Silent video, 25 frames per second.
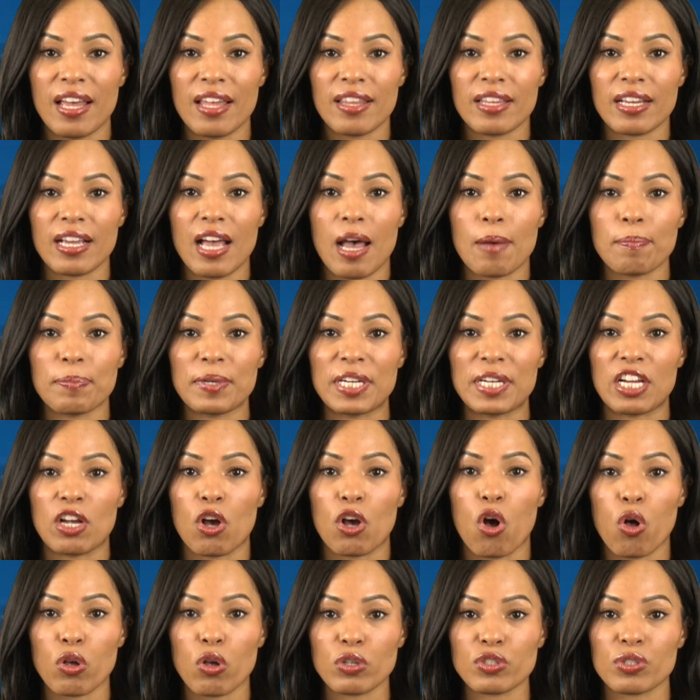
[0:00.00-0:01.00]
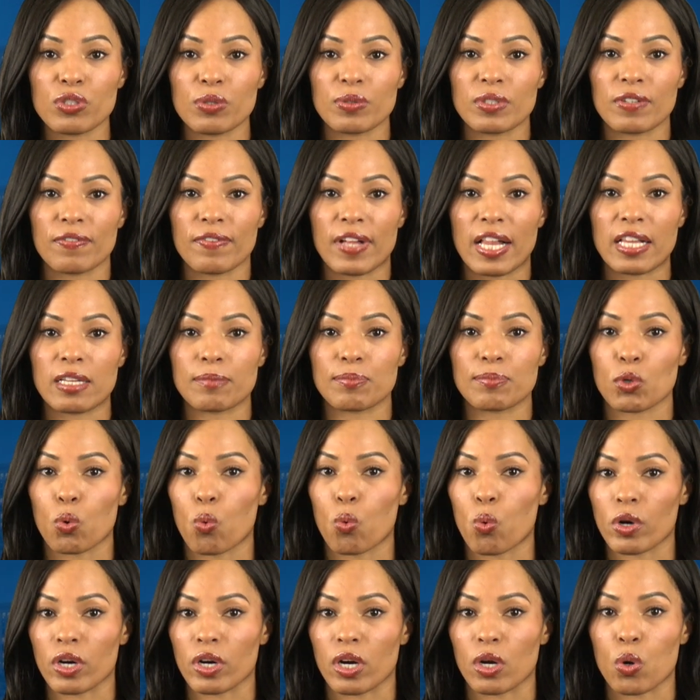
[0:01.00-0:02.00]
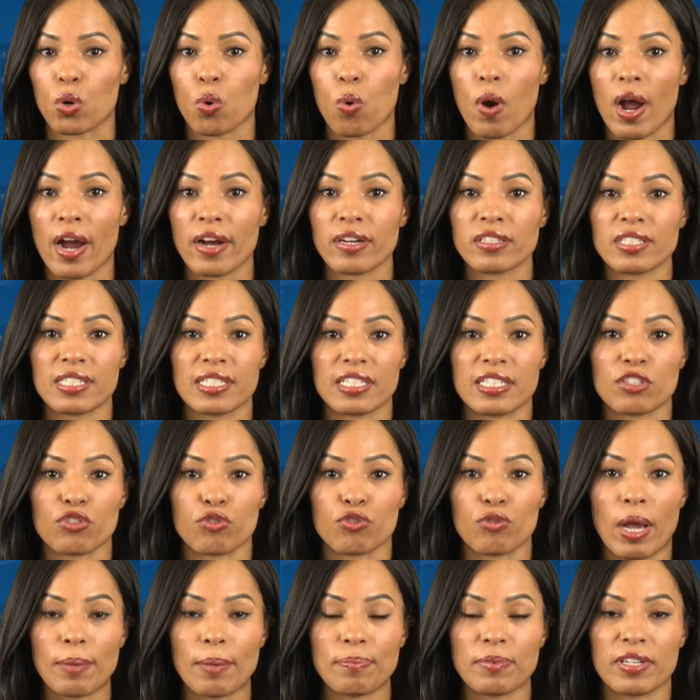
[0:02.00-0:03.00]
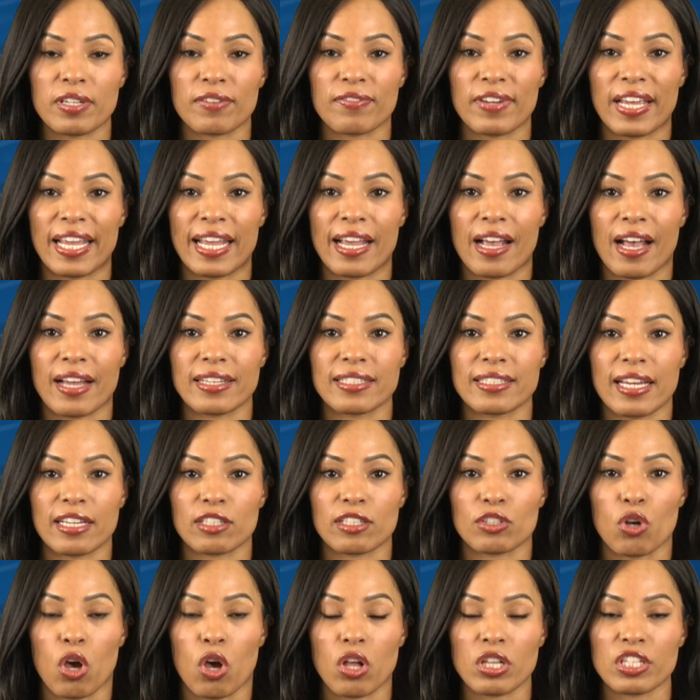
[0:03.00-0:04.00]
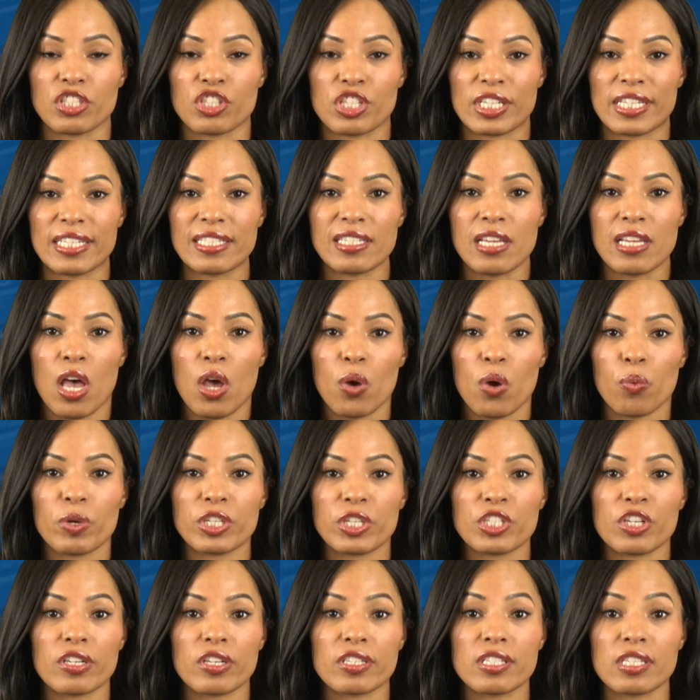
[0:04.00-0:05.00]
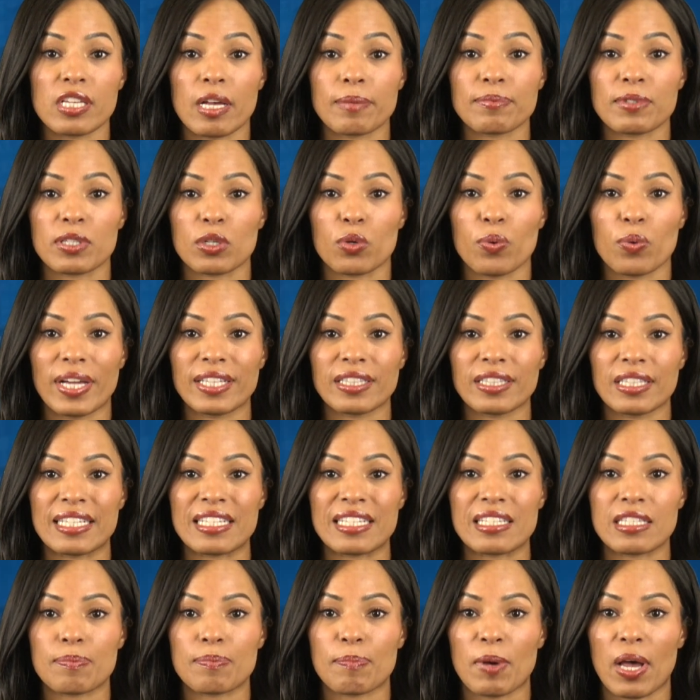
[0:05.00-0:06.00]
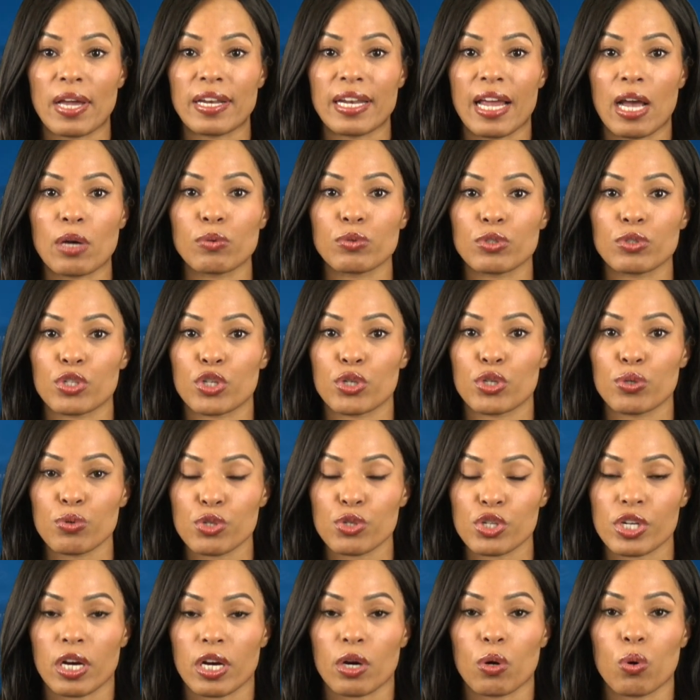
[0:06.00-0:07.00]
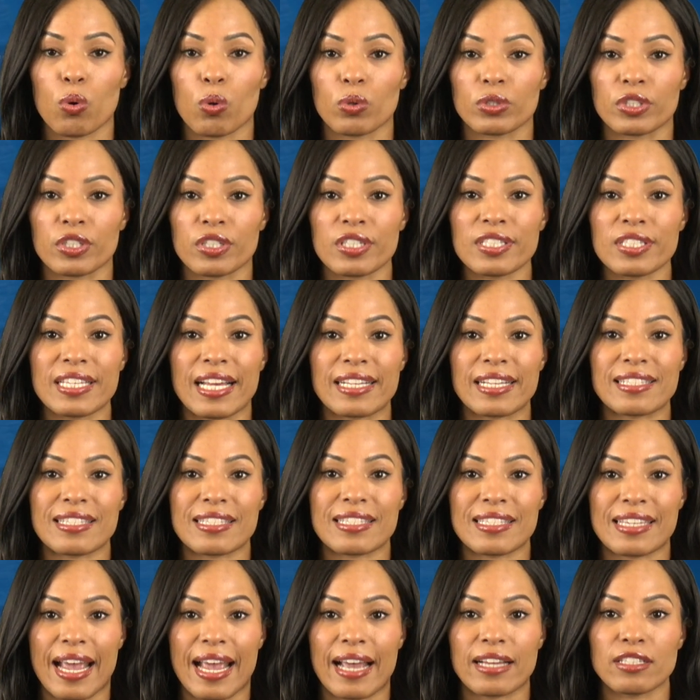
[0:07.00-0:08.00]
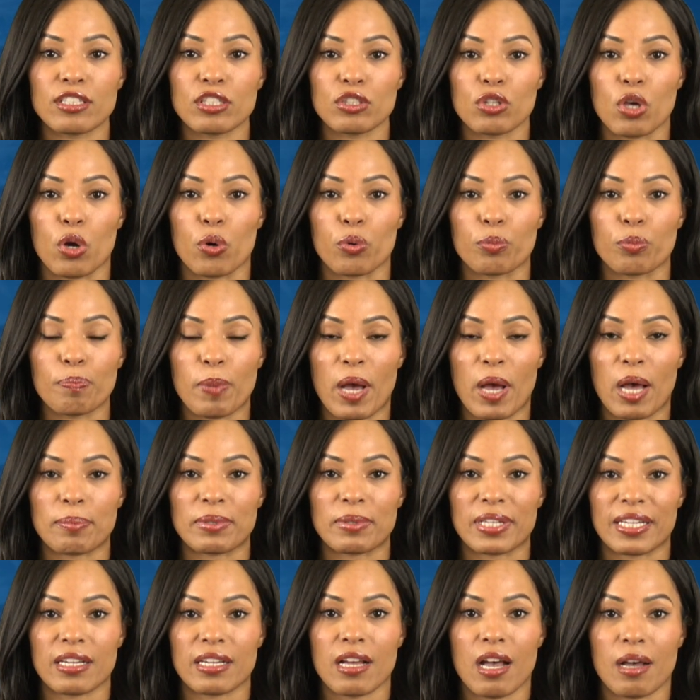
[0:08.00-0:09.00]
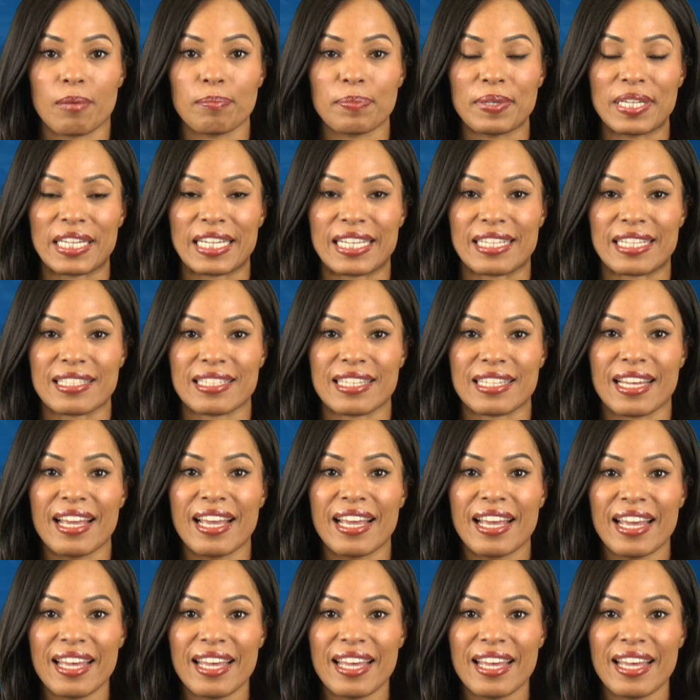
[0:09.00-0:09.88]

The company also develops or acquires disruptive AI technologies, which are subsequently spun out to shareholders as standalone public companies.